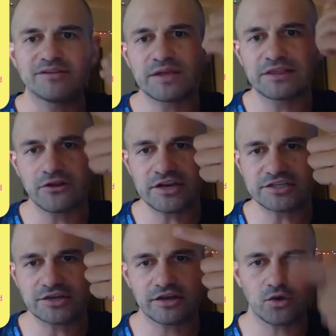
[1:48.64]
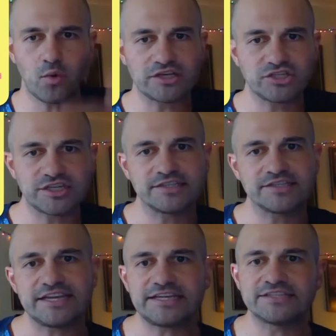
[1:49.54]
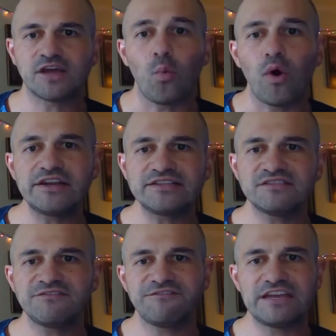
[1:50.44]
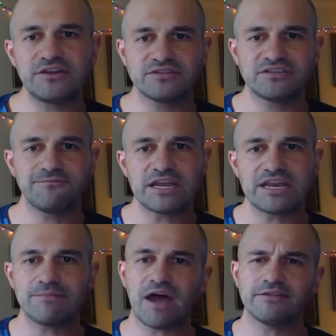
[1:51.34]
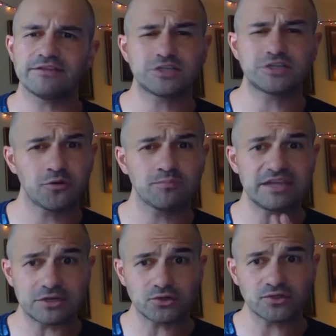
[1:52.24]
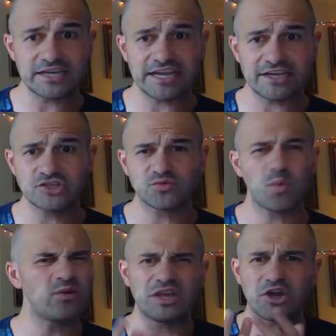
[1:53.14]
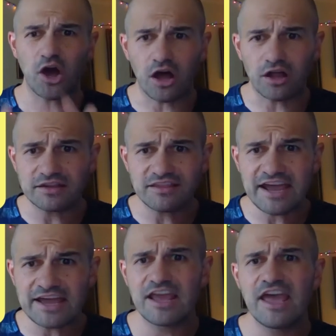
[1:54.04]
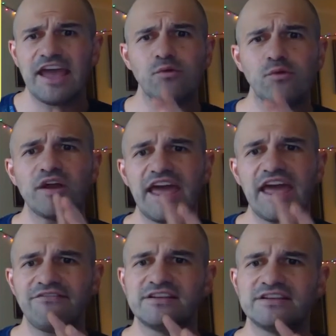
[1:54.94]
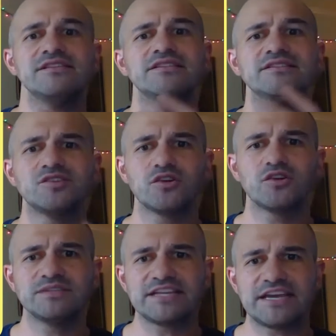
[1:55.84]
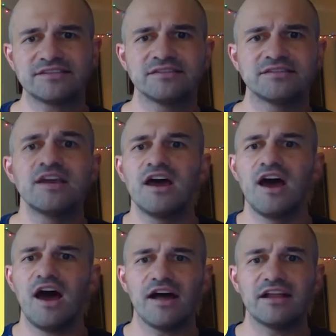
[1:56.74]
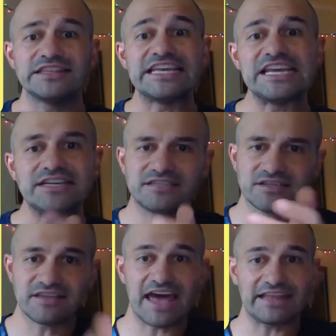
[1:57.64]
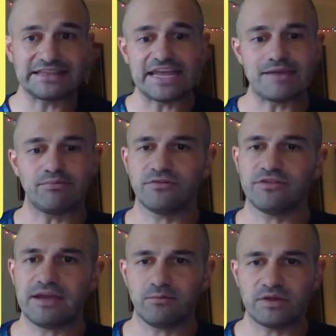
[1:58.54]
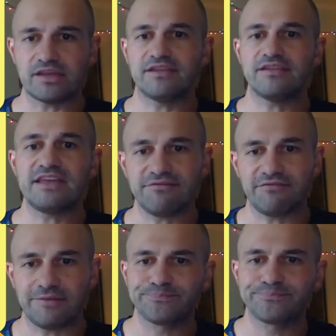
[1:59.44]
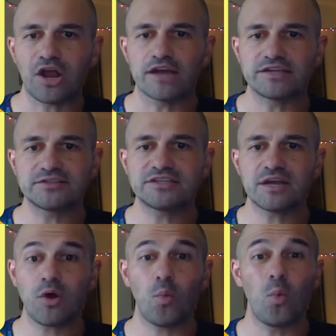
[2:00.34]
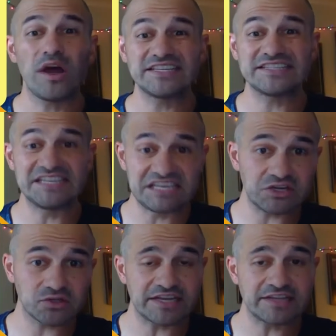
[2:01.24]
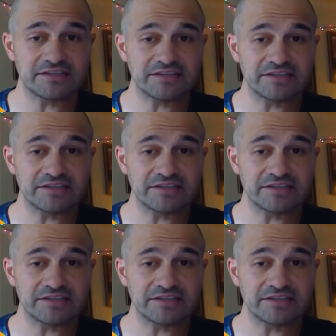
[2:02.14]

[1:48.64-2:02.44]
So my learning target questions is, what is the figurative meaning behind the term Gilded Age? Why do we call it that? And what evidence and circumstances lead to that label that we give it? All right, so let's talk about what is gilding.